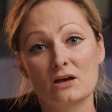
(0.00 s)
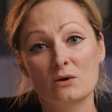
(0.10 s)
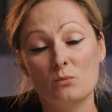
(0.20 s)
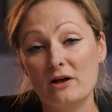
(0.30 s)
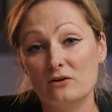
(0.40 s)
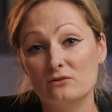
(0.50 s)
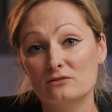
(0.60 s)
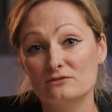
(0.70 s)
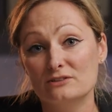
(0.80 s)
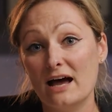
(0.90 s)
Well,
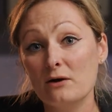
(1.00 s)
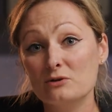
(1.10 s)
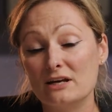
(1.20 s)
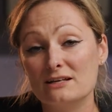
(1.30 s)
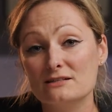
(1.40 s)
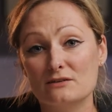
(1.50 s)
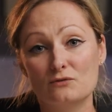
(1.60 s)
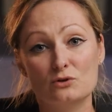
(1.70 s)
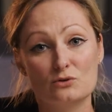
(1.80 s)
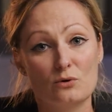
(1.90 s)
nowadays, if
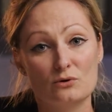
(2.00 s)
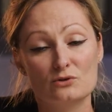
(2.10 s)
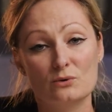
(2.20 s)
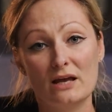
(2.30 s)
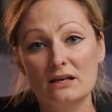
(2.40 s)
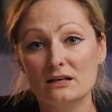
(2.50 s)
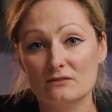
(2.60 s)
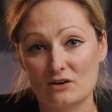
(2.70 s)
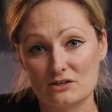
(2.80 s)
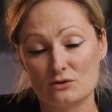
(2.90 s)
you talk to any
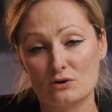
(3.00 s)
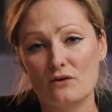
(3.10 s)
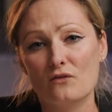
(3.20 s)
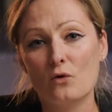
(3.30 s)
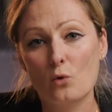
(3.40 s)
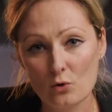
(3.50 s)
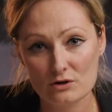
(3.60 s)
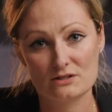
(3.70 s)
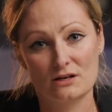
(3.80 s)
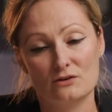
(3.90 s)
investor, of
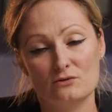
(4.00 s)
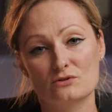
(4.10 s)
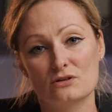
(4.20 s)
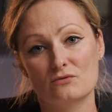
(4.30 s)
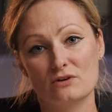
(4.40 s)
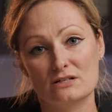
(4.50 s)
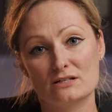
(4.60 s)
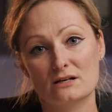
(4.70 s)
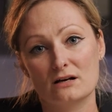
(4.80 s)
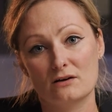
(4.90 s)
course they use a
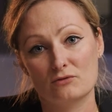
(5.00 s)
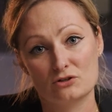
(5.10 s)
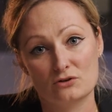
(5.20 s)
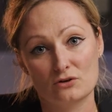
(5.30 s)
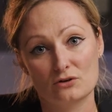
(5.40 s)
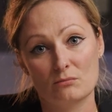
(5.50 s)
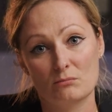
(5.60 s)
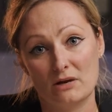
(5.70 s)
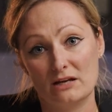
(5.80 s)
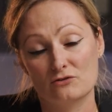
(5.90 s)
risk-return
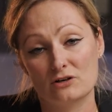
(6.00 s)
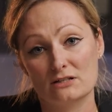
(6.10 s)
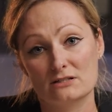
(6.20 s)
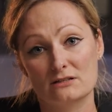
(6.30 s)
matrix.